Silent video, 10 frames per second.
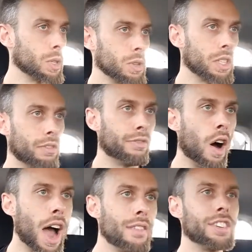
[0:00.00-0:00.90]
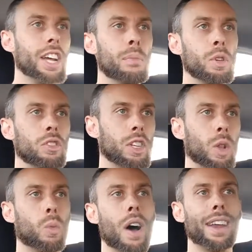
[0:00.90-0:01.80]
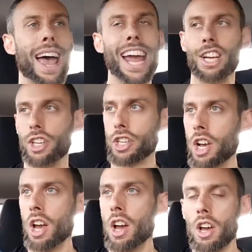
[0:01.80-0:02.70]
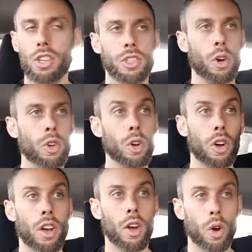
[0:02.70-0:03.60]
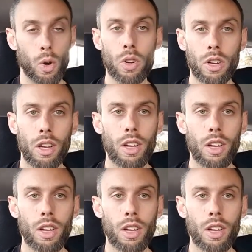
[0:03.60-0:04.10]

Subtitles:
So it's the 5 W's and the 1 H. So who,